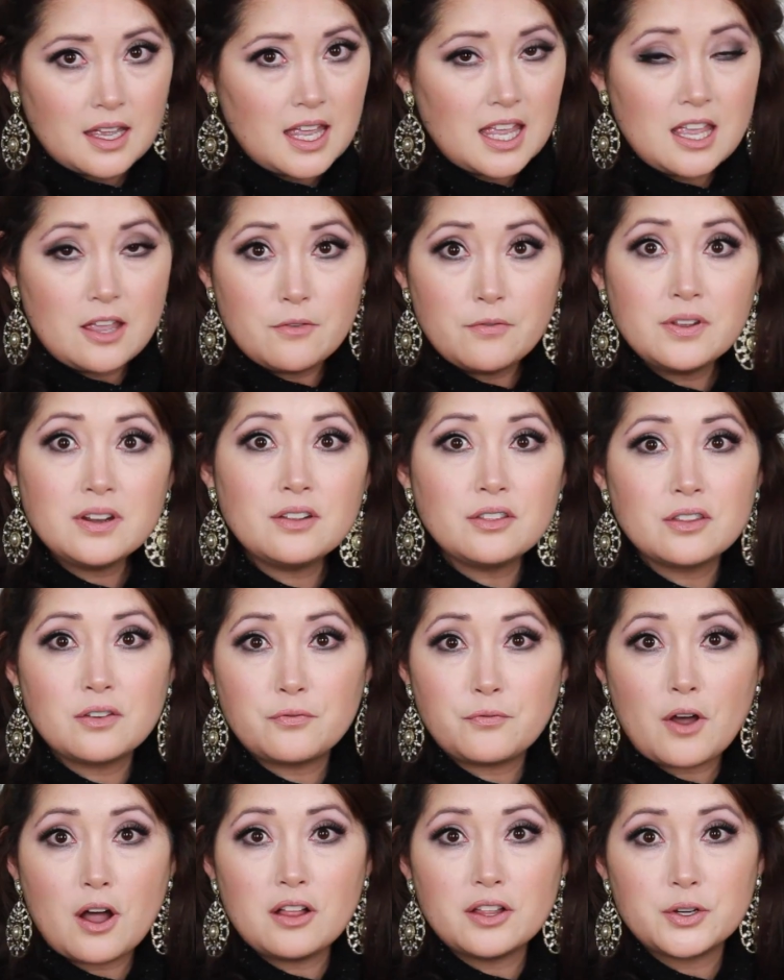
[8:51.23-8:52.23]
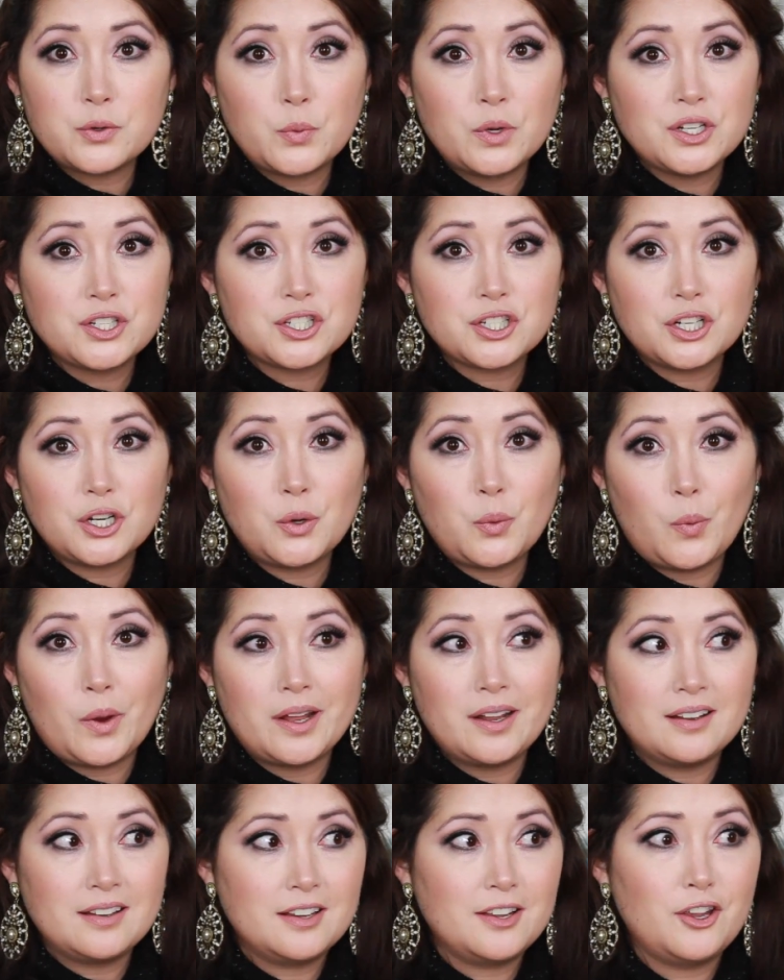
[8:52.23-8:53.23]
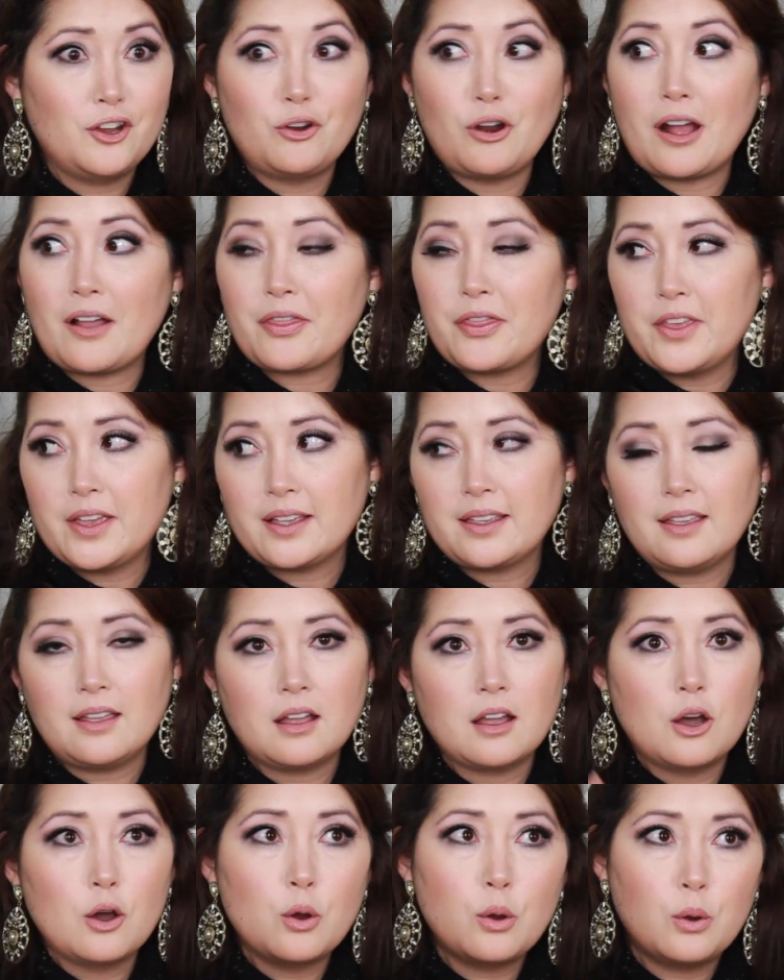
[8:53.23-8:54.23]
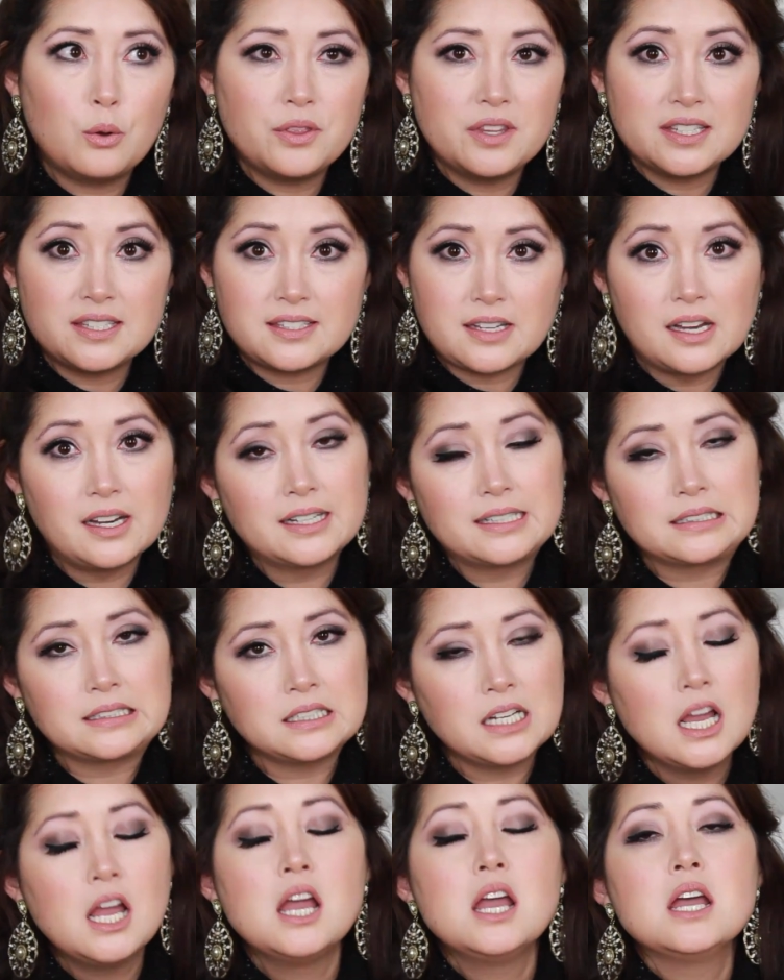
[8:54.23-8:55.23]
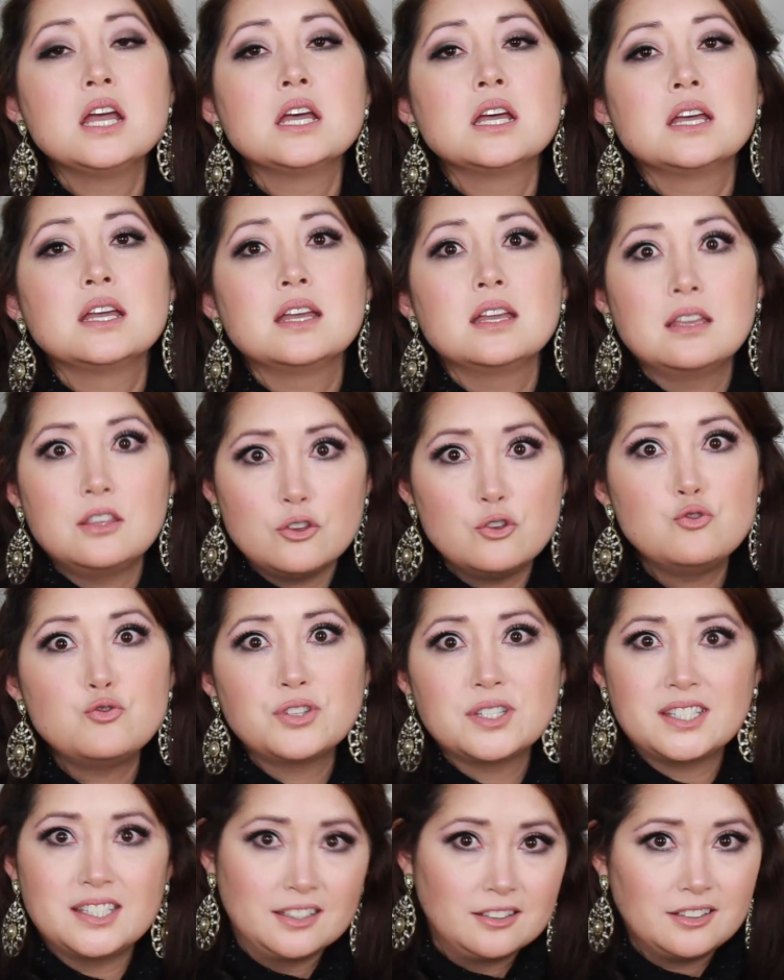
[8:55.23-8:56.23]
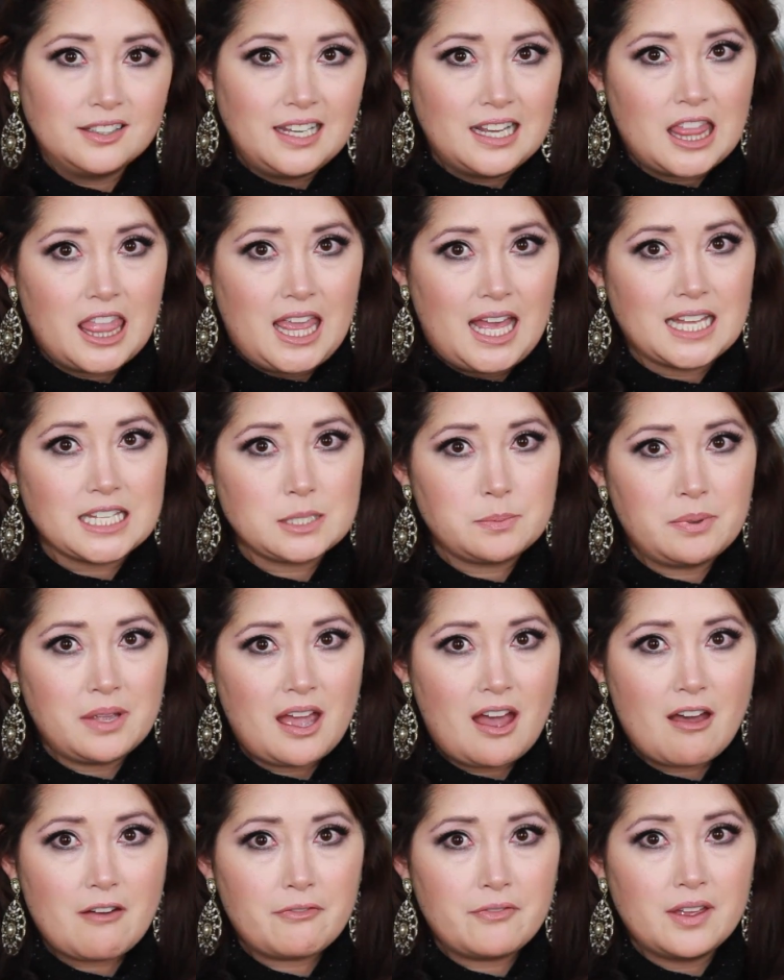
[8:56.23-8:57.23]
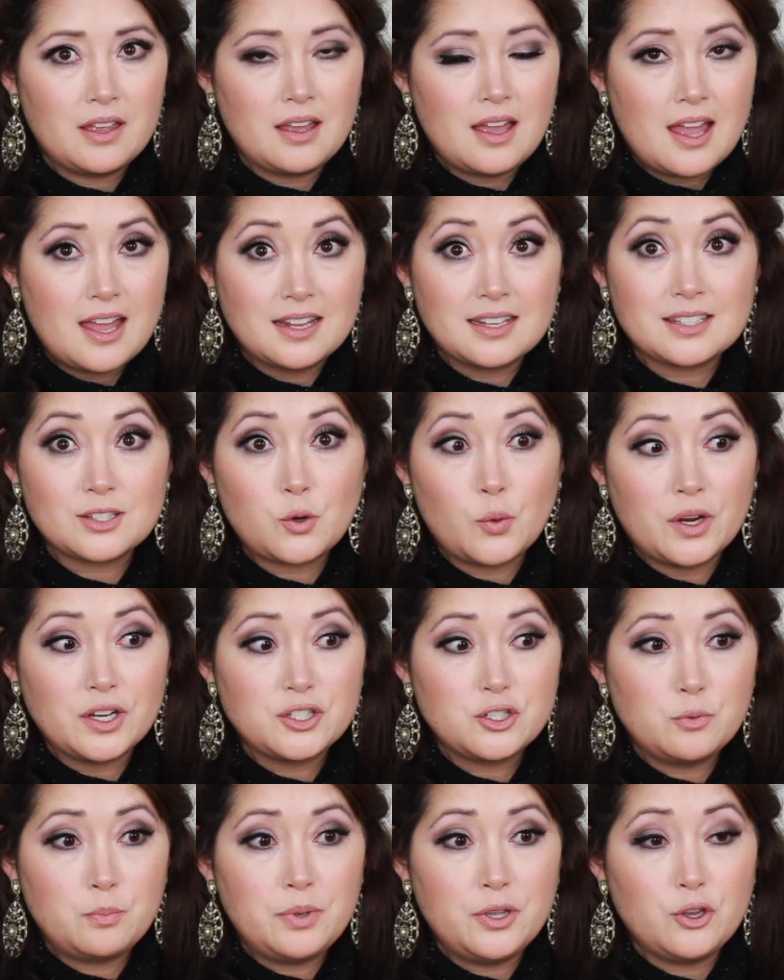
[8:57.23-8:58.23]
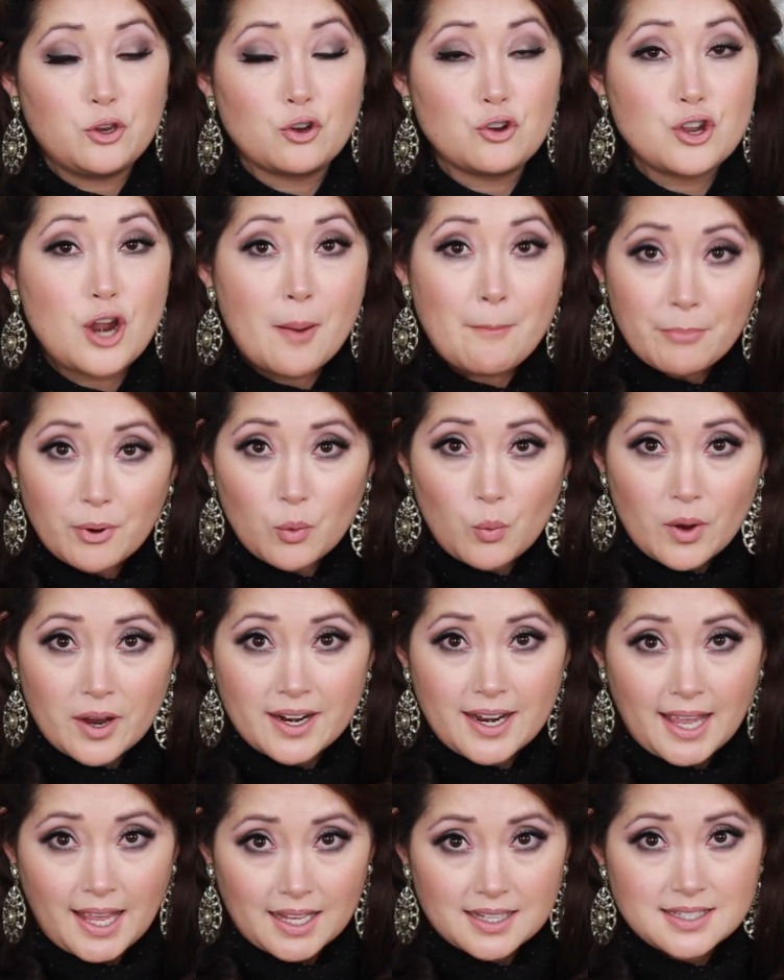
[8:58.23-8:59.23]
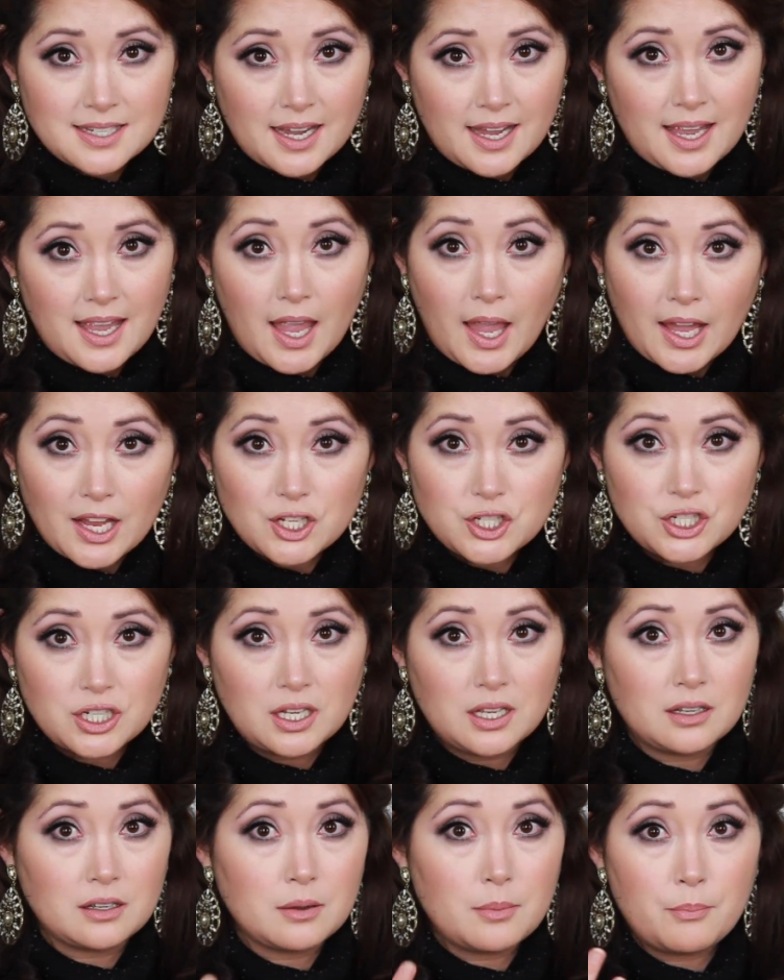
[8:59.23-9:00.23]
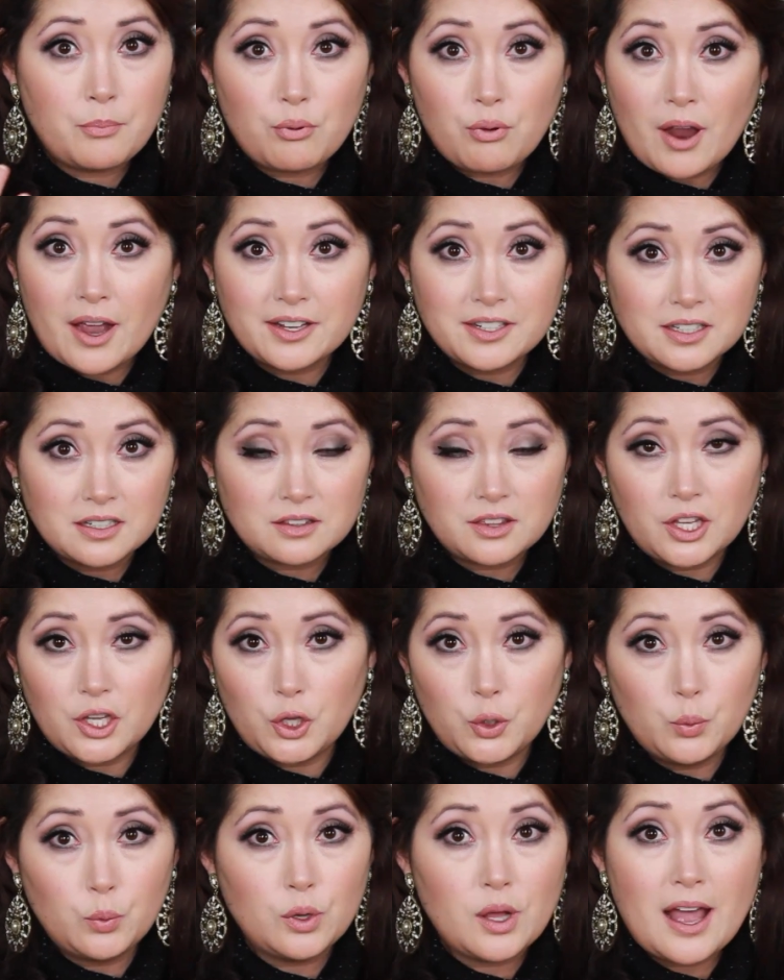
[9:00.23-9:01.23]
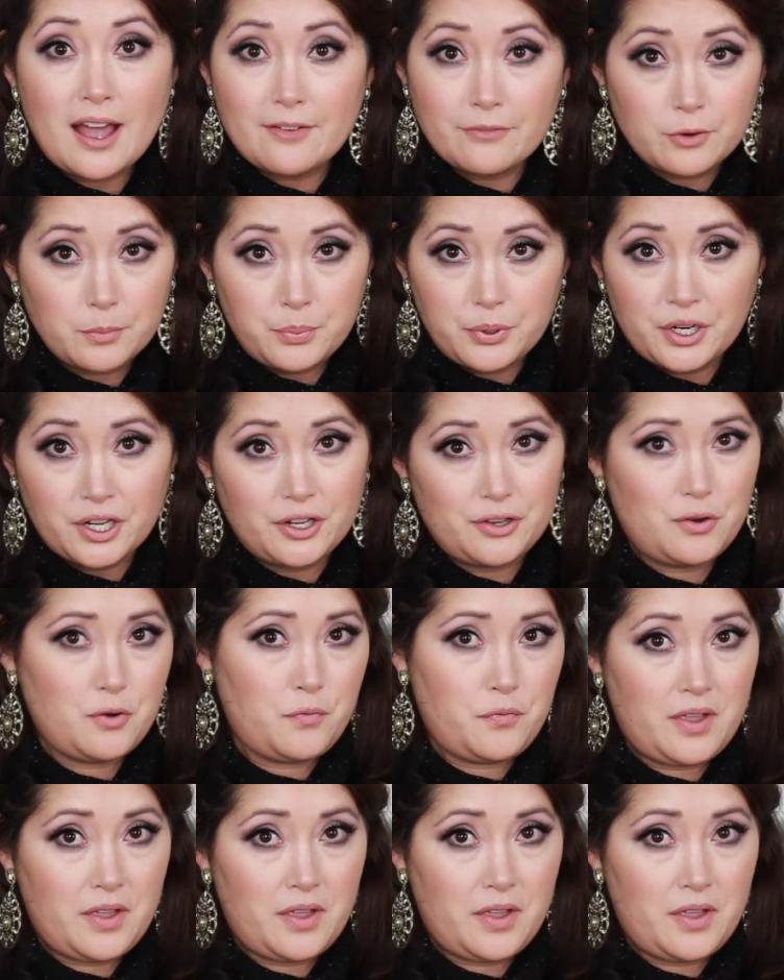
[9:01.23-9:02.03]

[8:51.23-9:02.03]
even in the fall and winter when you're not thinking, oh, the sun, you still need the SPF. It is going to be your number one anti-aging product that you will ever put on your